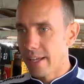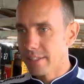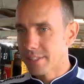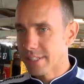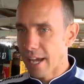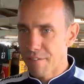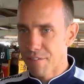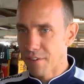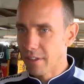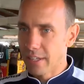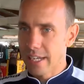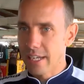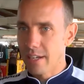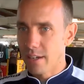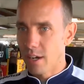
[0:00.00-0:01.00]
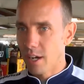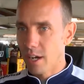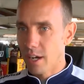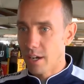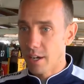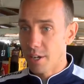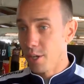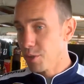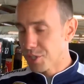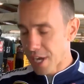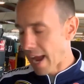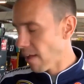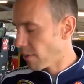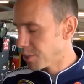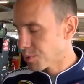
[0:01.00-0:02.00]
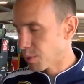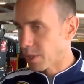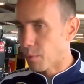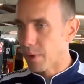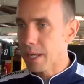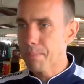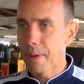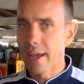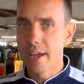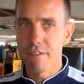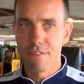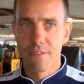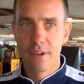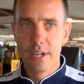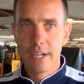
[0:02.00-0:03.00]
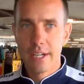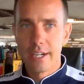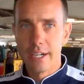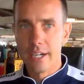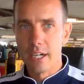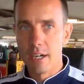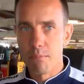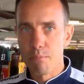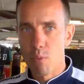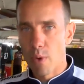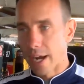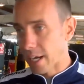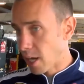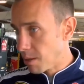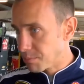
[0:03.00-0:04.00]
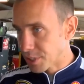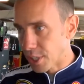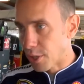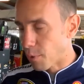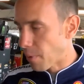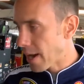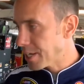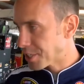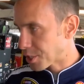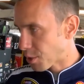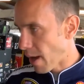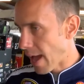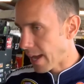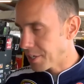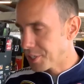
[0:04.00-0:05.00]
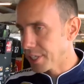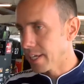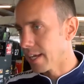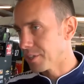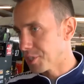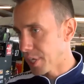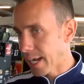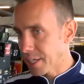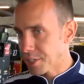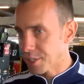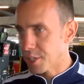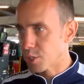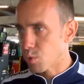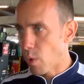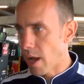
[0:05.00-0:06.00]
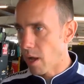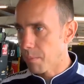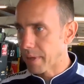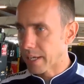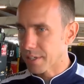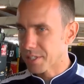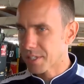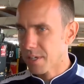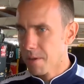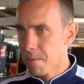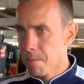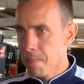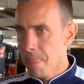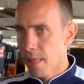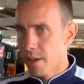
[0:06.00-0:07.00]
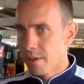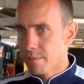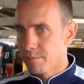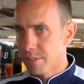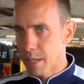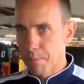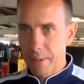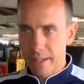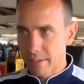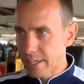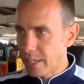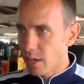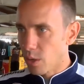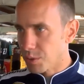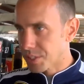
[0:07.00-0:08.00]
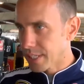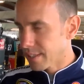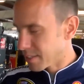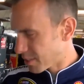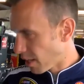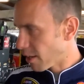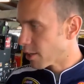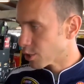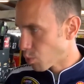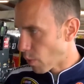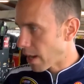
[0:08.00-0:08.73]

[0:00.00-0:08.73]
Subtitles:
It's definitely a new challenge with a repave. When it comes to the race strategy, it changes as well because typically you don't see the tires